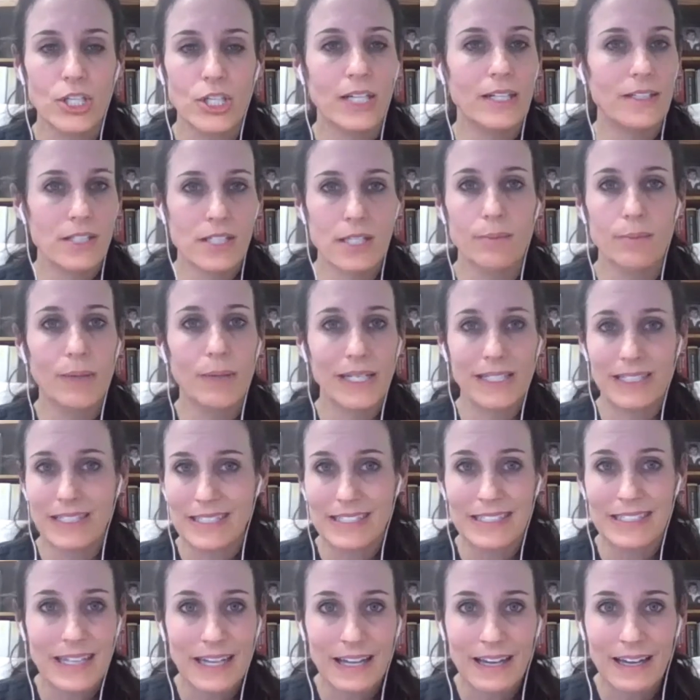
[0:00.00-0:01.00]
change somebody's
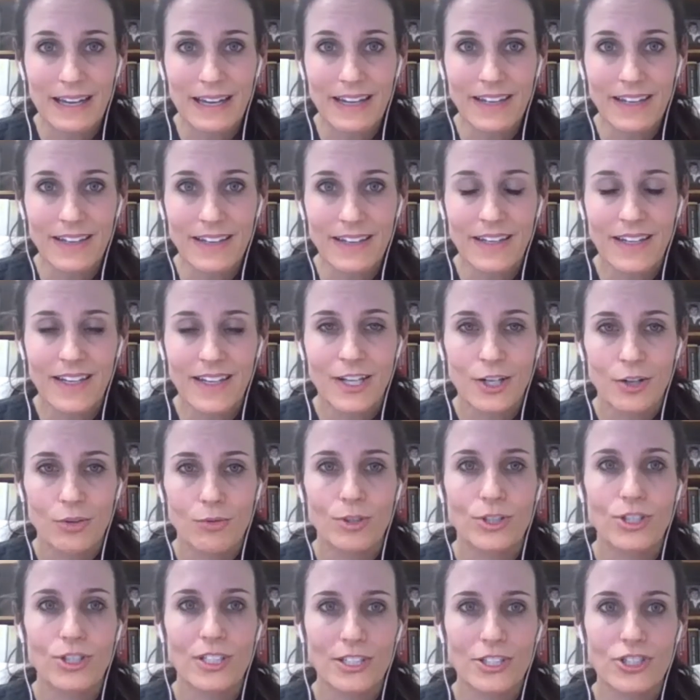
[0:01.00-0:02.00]
day,
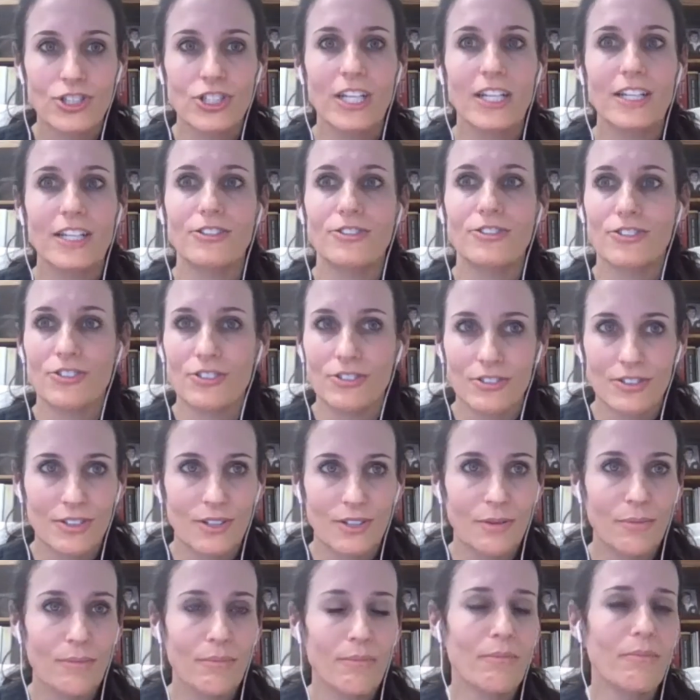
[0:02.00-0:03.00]
which can change,
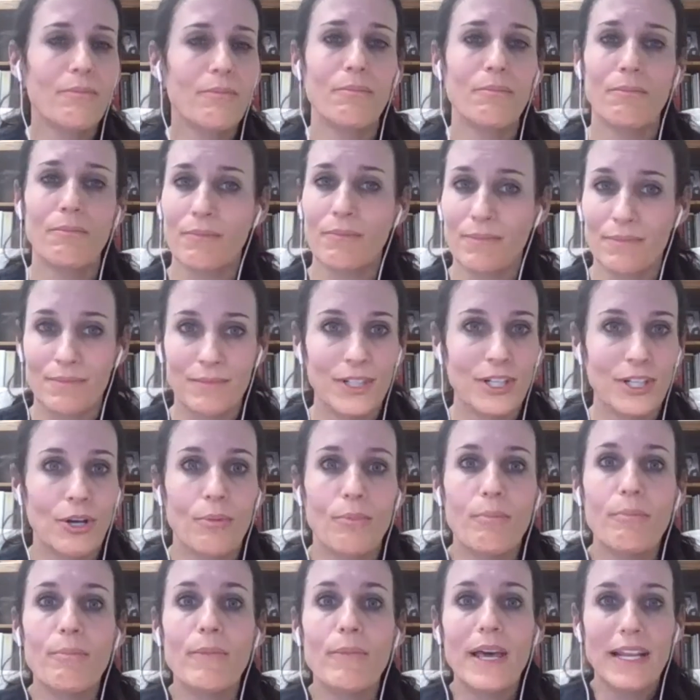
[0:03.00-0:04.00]

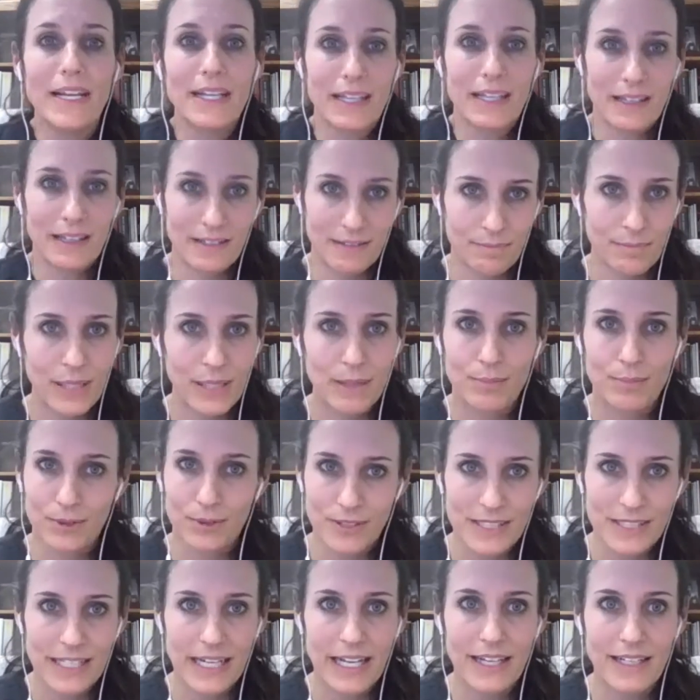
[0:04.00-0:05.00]
many
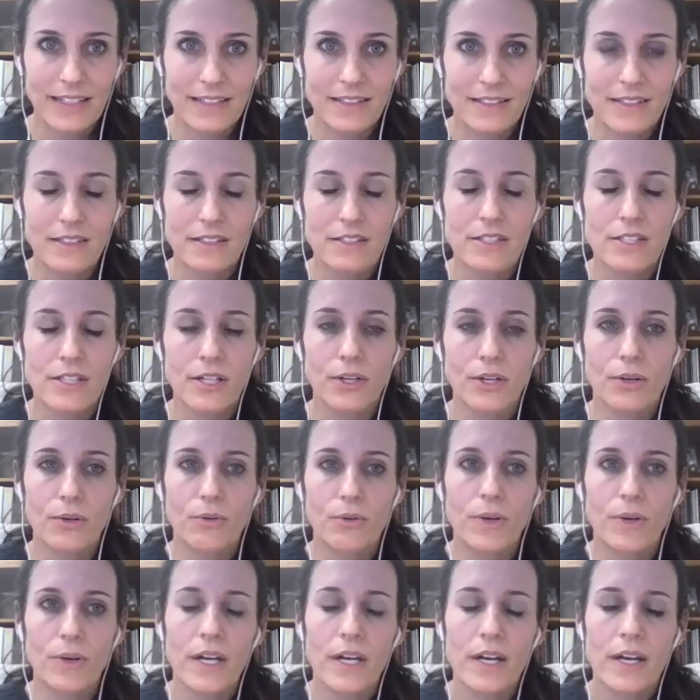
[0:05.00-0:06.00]
people's days.
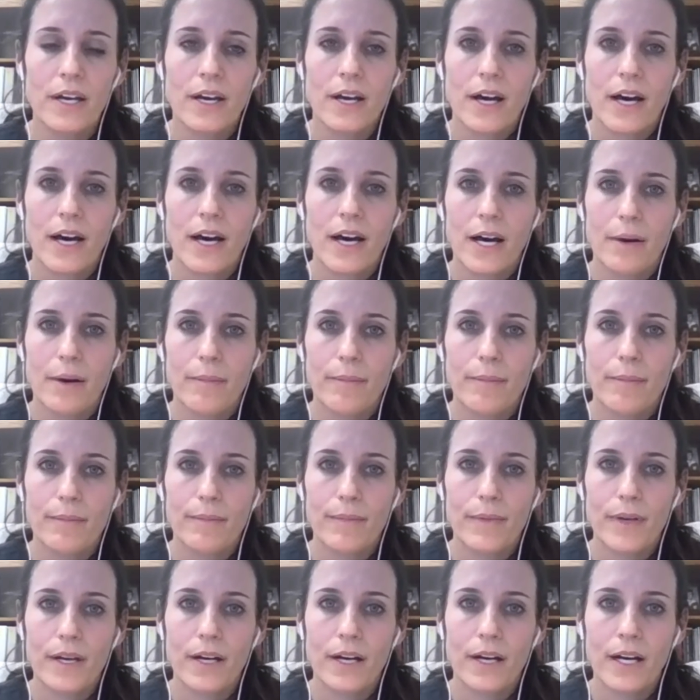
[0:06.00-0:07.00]
So
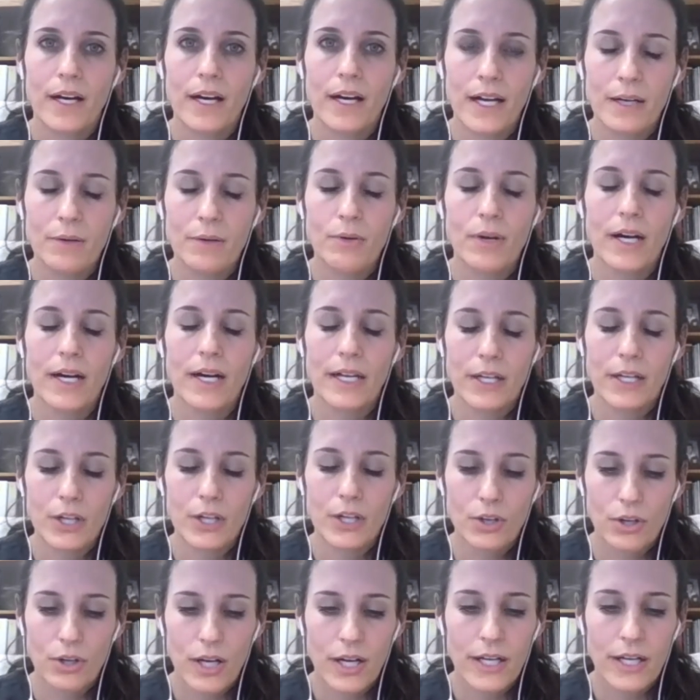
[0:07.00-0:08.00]
I
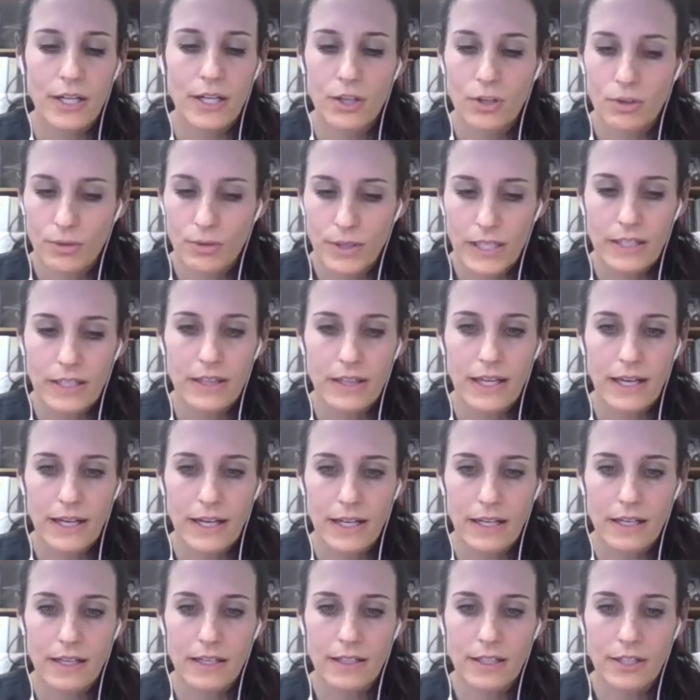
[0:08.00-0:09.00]
agree
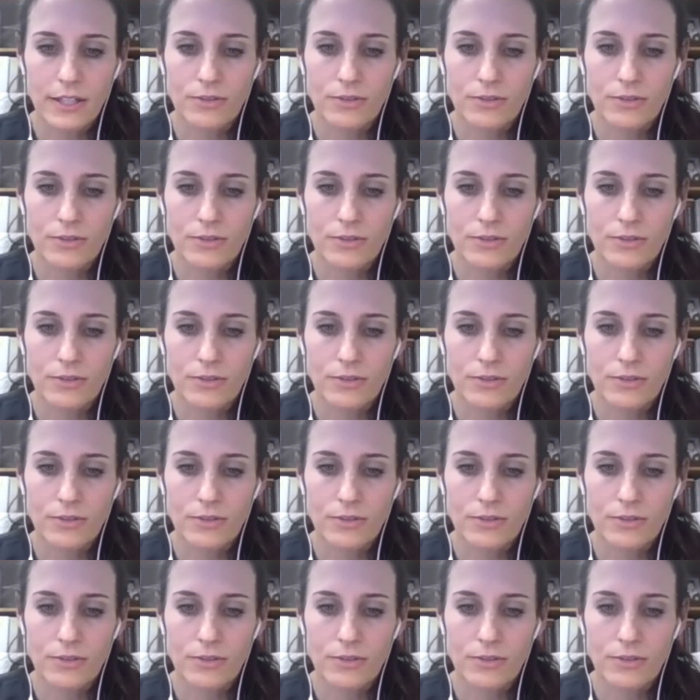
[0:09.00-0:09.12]
that,